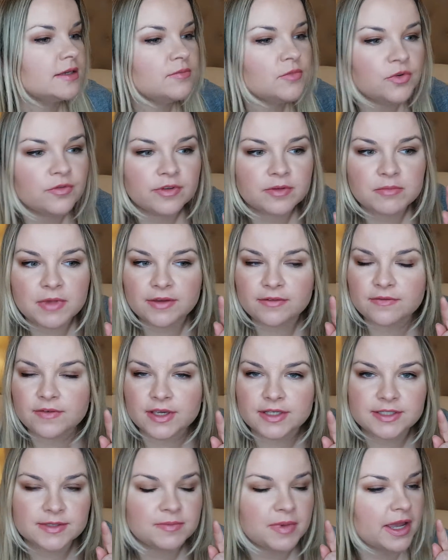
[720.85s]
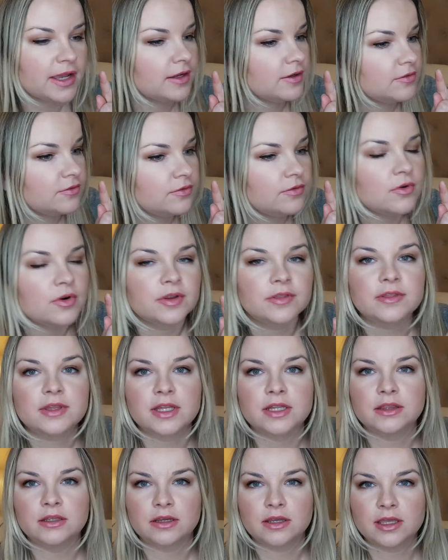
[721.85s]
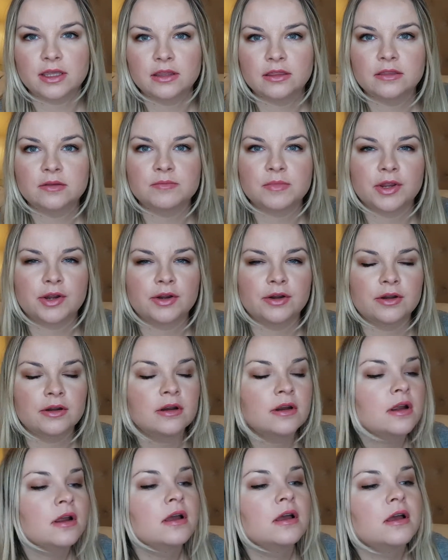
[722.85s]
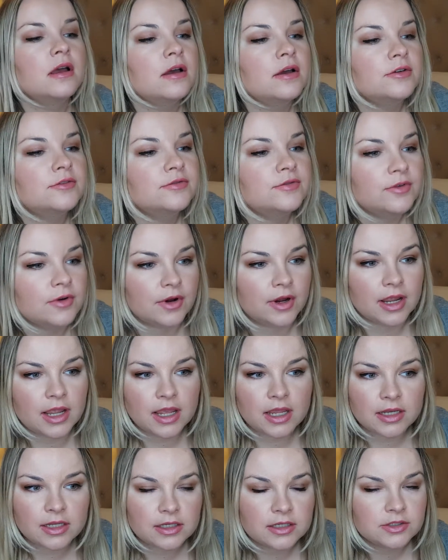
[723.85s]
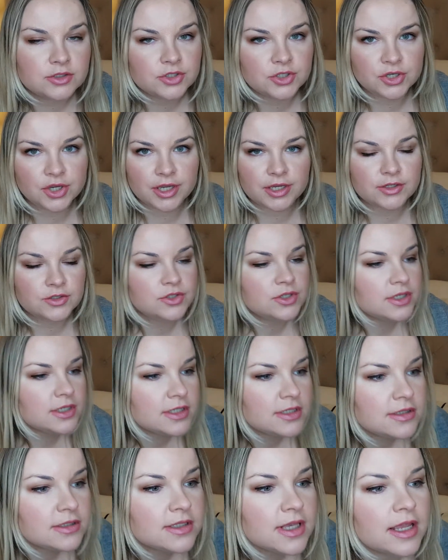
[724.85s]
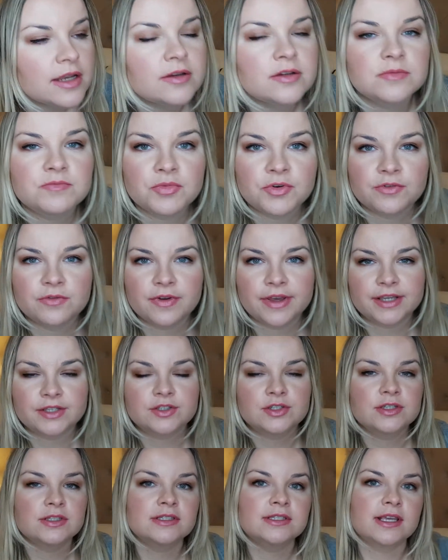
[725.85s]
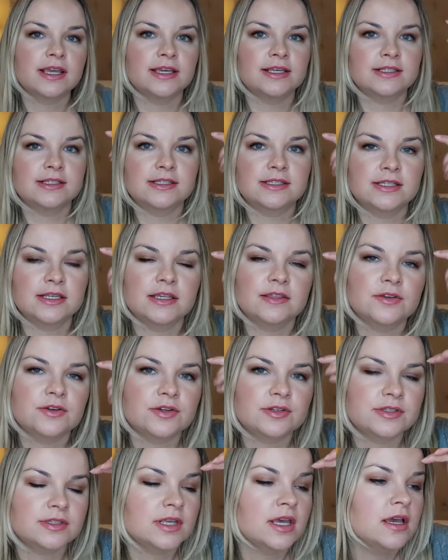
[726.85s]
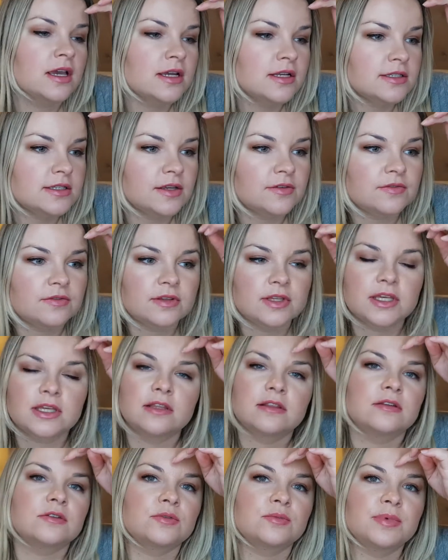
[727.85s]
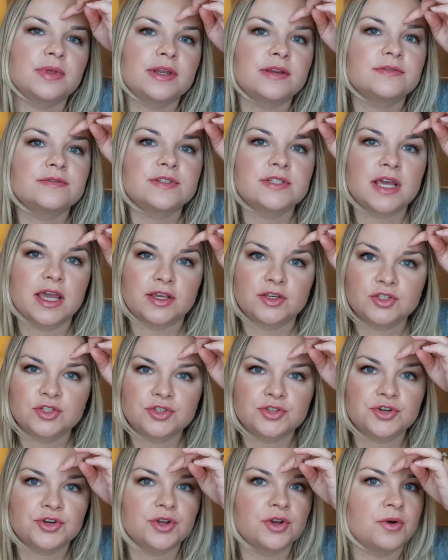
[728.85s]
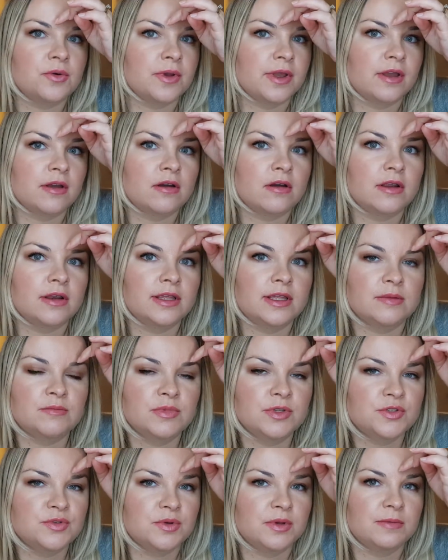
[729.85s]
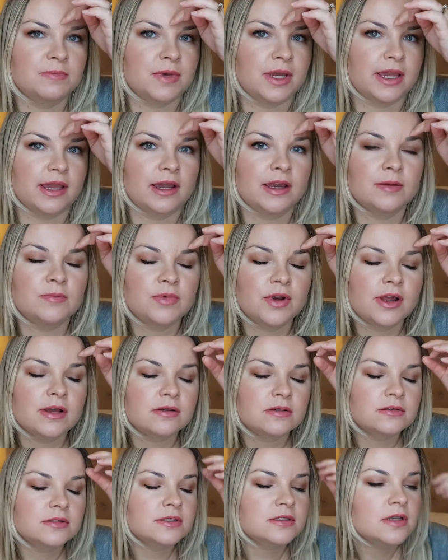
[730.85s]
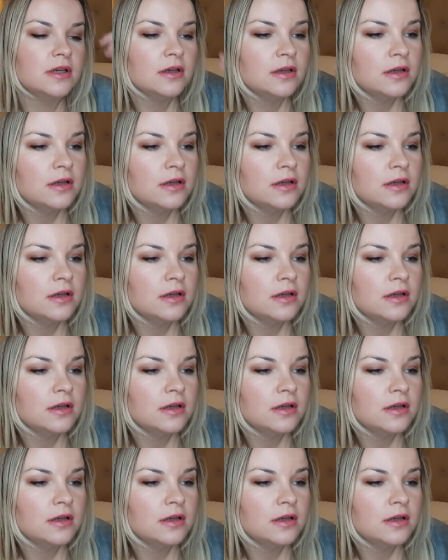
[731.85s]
I'm moving my face back and forth and looking in the mirror for any changes and imperfections, I can see there's definitely a little bit of texture going on in between my eyebrows,